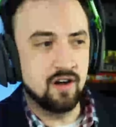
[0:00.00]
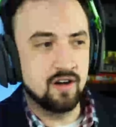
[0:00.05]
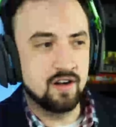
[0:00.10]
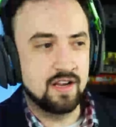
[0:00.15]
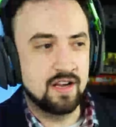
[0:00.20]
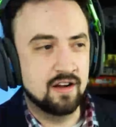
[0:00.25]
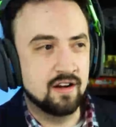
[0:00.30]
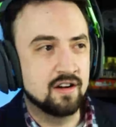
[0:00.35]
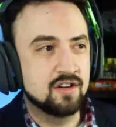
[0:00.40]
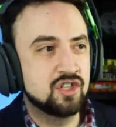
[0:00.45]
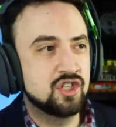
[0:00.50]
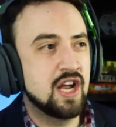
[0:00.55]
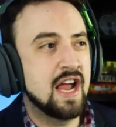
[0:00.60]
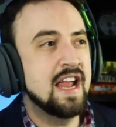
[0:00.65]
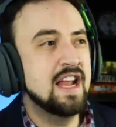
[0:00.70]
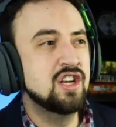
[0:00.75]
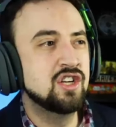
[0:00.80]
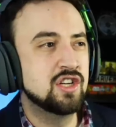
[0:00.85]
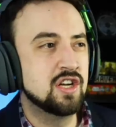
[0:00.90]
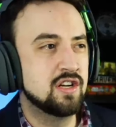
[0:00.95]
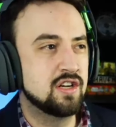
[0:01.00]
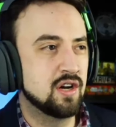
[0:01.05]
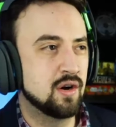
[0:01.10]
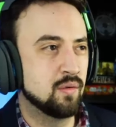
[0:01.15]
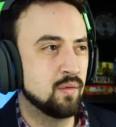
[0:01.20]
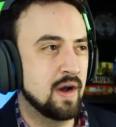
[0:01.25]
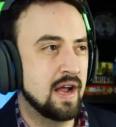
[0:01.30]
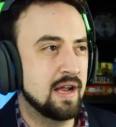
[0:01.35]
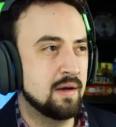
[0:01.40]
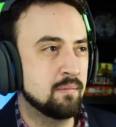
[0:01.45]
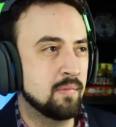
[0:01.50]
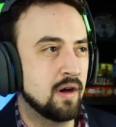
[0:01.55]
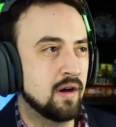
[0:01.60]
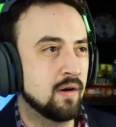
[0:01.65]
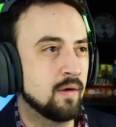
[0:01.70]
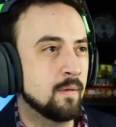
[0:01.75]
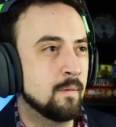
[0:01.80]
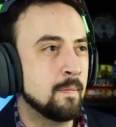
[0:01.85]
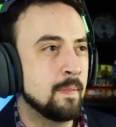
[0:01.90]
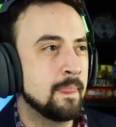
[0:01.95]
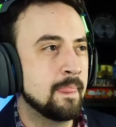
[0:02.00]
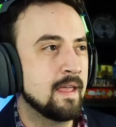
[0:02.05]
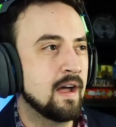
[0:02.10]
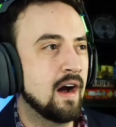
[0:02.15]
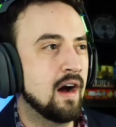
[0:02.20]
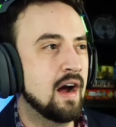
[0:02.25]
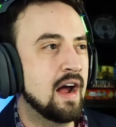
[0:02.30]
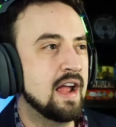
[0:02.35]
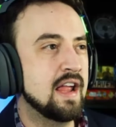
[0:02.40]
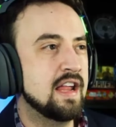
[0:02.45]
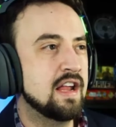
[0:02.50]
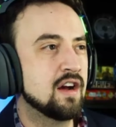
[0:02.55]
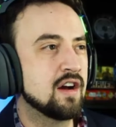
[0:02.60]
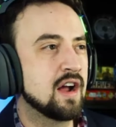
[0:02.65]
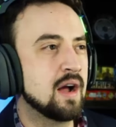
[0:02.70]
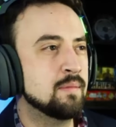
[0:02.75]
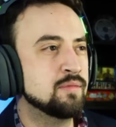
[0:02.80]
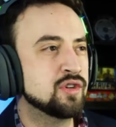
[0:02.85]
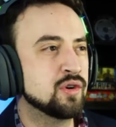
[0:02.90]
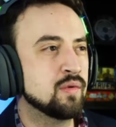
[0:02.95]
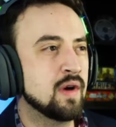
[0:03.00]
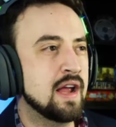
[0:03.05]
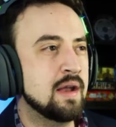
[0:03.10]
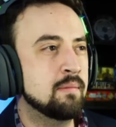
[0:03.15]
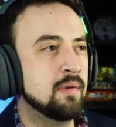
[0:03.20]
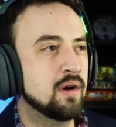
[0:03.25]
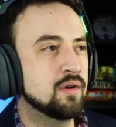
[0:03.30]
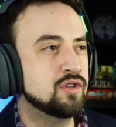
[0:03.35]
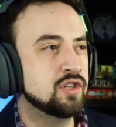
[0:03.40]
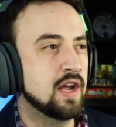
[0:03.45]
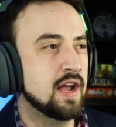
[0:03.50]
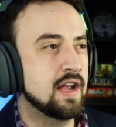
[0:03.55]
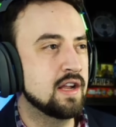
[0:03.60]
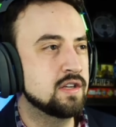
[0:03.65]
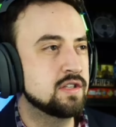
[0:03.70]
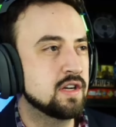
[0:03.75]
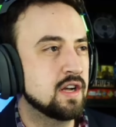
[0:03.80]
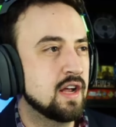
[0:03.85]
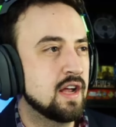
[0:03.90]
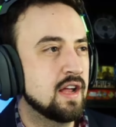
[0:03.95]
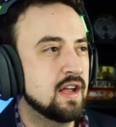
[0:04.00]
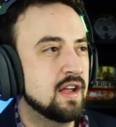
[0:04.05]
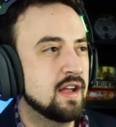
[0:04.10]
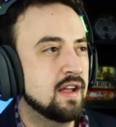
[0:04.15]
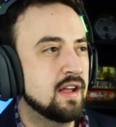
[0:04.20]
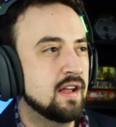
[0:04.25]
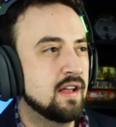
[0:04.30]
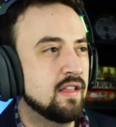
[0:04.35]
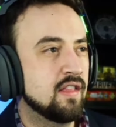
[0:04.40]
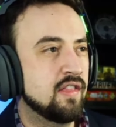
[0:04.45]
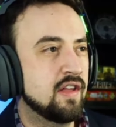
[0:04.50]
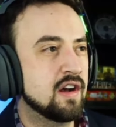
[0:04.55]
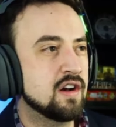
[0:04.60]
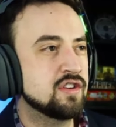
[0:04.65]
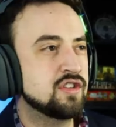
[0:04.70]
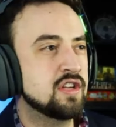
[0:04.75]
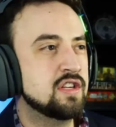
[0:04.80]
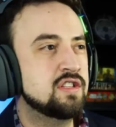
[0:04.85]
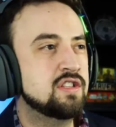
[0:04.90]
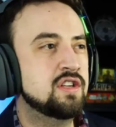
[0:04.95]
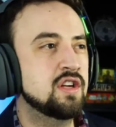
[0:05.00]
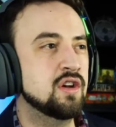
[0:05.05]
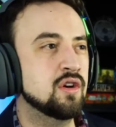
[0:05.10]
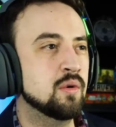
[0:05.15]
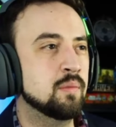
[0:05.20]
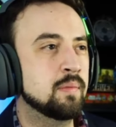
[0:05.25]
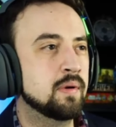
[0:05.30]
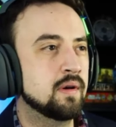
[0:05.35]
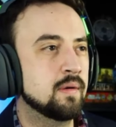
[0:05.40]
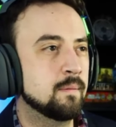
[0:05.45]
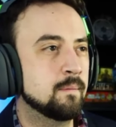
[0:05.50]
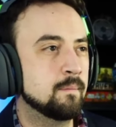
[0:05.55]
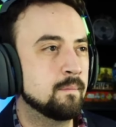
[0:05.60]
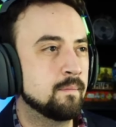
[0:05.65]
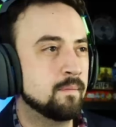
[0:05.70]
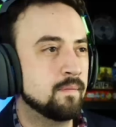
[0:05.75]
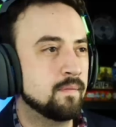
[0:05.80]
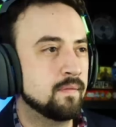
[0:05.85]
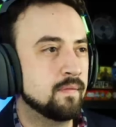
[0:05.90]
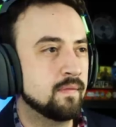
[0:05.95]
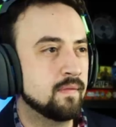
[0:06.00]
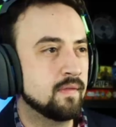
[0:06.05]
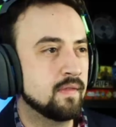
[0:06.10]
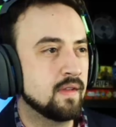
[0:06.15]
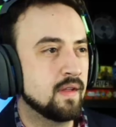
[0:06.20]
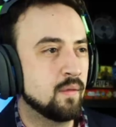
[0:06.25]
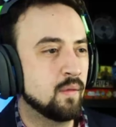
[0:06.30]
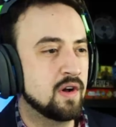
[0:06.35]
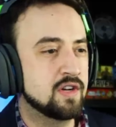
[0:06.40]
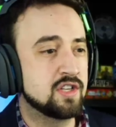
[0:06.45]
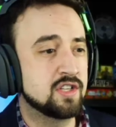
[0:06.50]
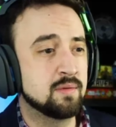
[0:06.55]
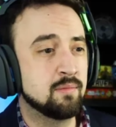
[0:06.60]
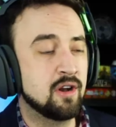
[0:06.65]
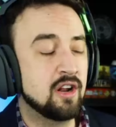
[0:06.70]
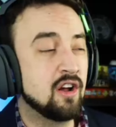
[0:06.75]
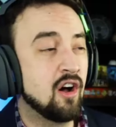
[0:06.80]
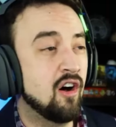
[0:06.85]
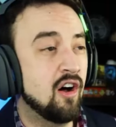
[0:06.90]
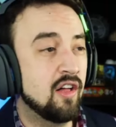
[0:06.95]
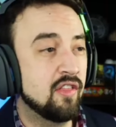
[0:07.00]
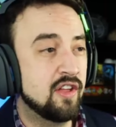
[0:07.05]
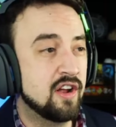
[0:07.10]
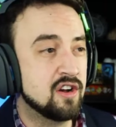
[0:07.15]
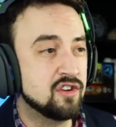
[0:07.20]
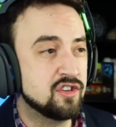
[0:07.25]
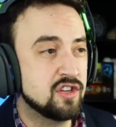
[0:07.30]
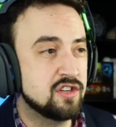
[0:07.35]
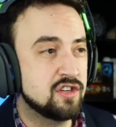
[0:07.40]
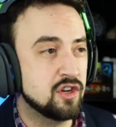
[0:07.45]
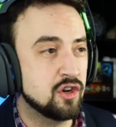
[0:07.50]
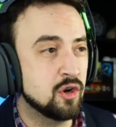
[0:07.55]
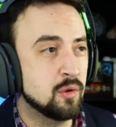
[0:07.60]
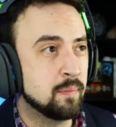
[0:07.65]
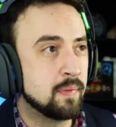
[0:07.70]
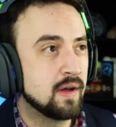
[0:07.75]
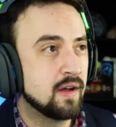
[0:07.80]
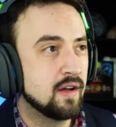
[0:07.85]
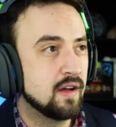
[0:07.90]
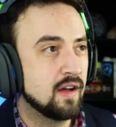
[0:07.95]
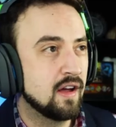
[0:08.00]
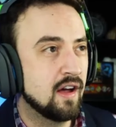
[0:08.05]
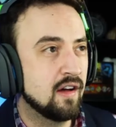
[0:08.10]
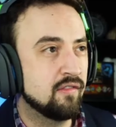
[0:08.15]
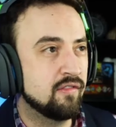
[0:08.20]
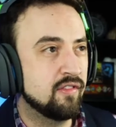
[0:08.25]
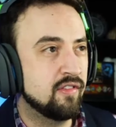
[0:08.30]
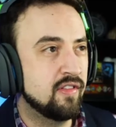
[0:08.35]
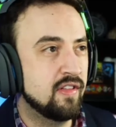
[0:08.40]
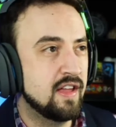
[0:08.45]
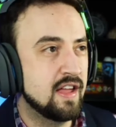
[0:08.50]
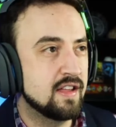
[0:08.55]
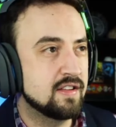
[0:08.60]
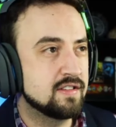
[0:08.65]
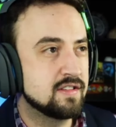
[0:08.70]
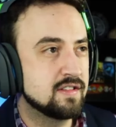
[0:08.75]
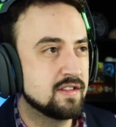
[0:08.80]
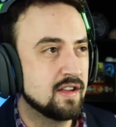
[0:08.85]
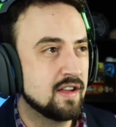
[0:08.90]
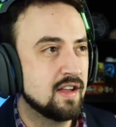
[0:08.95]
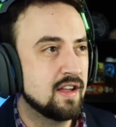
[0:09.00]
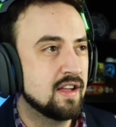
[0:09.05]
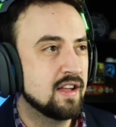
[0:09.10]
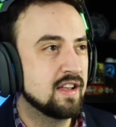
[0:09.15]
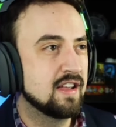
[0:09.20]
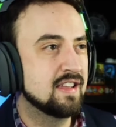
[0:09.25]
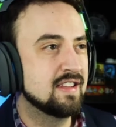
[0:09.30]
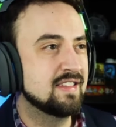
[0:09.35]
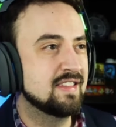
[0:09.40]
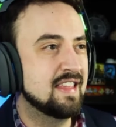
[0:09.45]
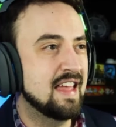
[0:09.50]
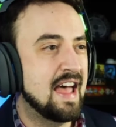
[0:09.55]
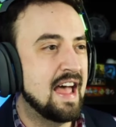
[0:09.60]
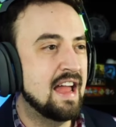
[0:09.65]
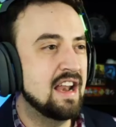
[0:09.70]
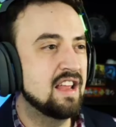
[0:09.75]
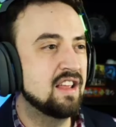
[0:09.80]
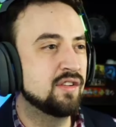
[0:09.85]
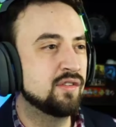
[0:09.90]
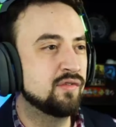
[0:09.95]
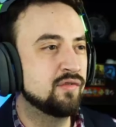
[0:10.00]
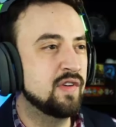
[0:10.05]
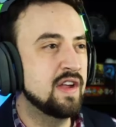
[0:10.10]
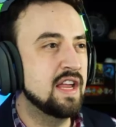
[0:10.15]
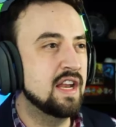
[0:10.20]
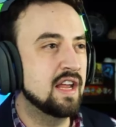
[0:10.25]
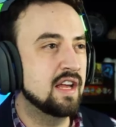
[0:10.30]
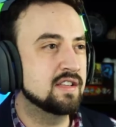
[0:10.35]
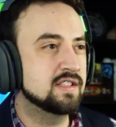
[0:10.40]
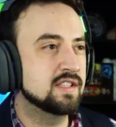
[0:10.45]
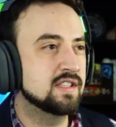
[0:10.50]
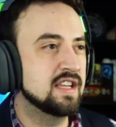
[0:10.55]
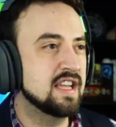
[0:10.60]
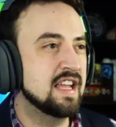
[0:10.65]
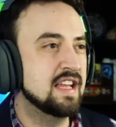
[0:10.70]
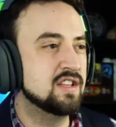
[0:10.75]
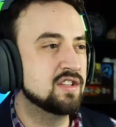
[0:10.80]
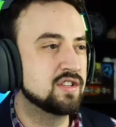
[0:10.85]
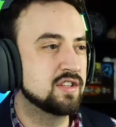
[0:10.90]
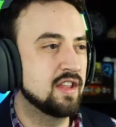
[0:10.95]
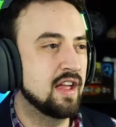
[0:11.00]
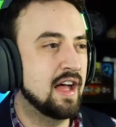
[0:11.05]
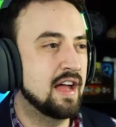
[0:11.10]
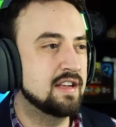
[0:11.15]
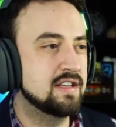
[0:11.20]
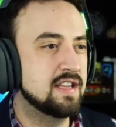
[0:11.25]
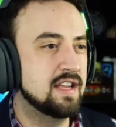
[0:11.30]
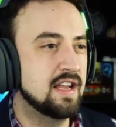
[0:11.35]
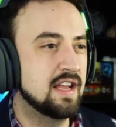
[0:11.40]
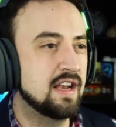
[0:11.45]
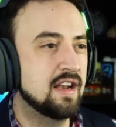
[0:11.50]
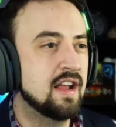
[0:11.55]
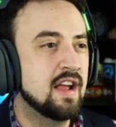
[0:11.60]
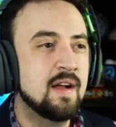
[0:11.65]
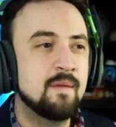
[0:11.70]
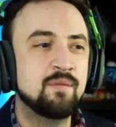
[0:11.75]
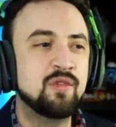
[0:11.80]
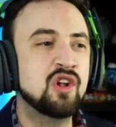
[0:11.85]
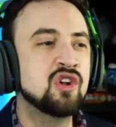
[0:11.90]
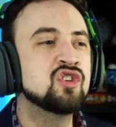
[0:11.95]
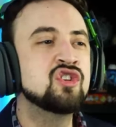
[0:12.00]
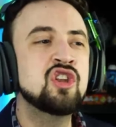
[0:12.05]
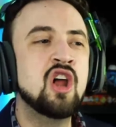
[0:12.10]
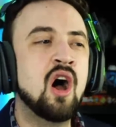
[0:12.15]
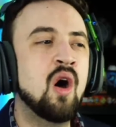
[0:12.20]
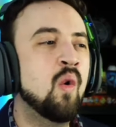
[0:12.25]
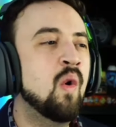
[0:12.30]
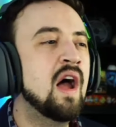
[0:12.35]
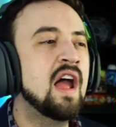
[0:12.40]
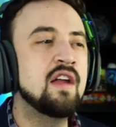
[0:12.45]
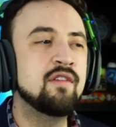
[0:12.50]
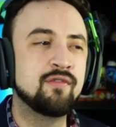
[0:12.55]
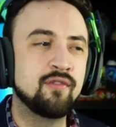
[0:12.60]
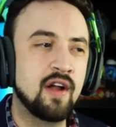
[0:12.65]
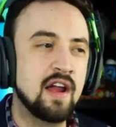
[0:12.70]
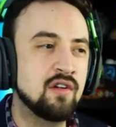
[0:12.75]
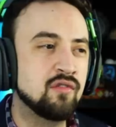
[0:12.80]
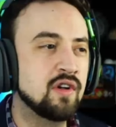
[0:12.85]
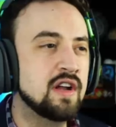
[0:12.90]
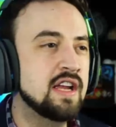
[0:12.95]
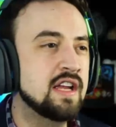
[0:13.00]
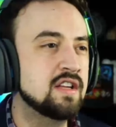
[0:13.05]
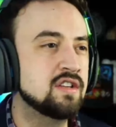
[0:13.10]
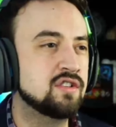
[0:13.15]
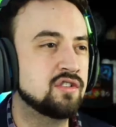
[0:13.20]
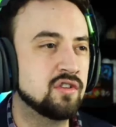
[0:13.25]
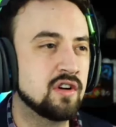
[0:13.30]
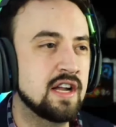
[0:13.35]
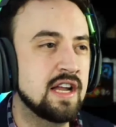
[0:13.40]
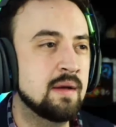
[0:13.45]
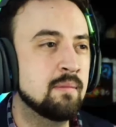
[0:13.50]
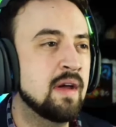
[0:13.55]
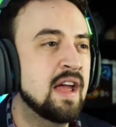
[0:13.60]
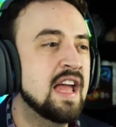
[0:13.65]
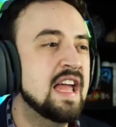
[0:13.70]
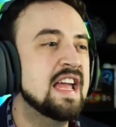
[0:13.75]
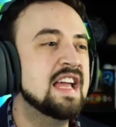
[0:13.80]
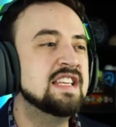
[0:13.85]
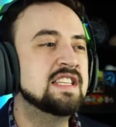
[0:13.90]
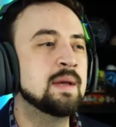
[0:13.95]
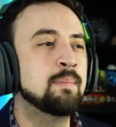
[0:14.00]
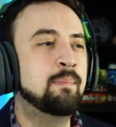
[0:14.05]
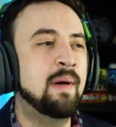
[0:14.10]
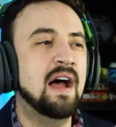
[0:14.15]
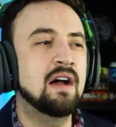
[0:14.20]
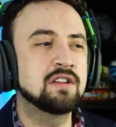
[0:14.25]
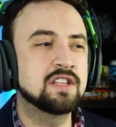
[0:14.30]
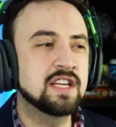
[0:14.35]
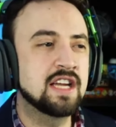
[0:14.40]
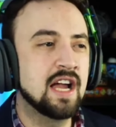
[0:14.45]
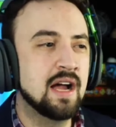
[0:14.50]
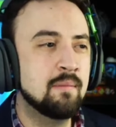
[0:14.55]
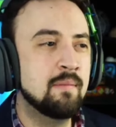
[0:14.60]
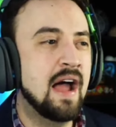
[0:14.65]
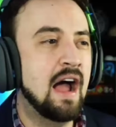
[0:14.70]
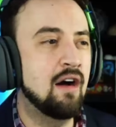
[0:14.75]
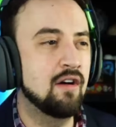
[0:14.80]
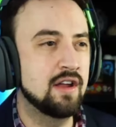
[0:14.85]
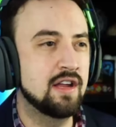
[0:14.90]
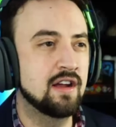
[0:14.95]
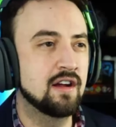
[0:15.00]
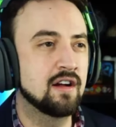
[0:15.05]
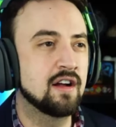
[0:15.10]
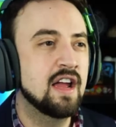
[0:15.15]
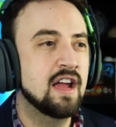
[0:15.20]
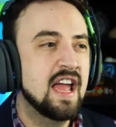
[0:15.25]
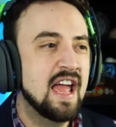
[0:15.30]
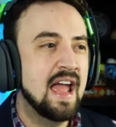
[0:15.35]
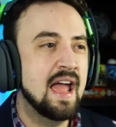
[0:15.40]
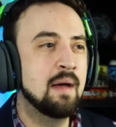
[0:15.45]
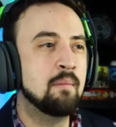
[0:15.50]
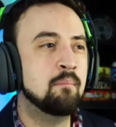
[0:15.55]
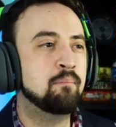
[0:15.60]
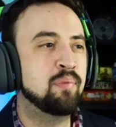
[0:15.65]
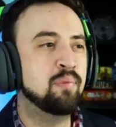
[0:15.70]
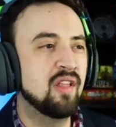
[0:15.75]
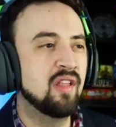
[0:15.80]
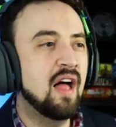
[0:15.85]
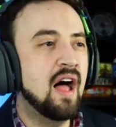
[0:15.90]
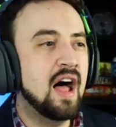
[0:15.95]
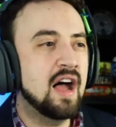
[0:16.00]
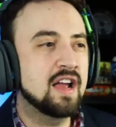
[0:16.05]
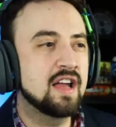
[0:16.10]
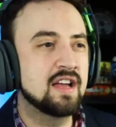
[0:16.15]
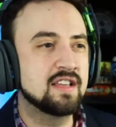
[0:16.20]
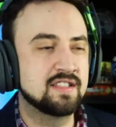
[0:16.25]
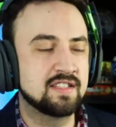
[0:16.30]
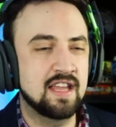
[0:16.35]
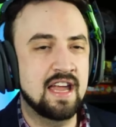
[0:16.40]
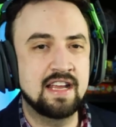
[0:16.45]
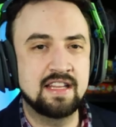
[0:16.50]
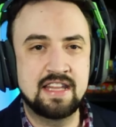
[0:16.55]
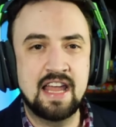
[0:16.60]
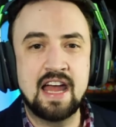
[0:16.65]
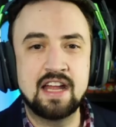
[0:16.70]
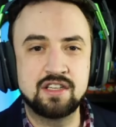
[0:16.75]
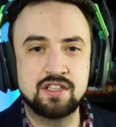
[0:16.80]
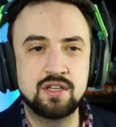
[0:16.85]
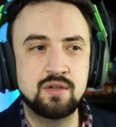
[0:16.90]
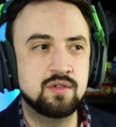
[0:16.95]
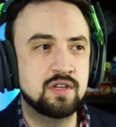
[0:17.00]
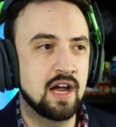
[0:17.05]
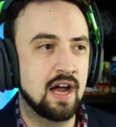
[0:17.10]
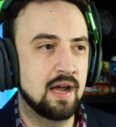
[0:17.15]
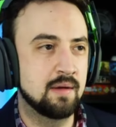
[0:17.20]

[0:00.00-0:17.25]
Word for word: Card here. Change into Rainbow. All right, here comes a Rainbow change. There's a dupe. Watch this. I'm going to call it. There's a dupe of this. Because that is Phoenix in slot ten. There's no way Frederica's Dream is about to come out here and block us like that two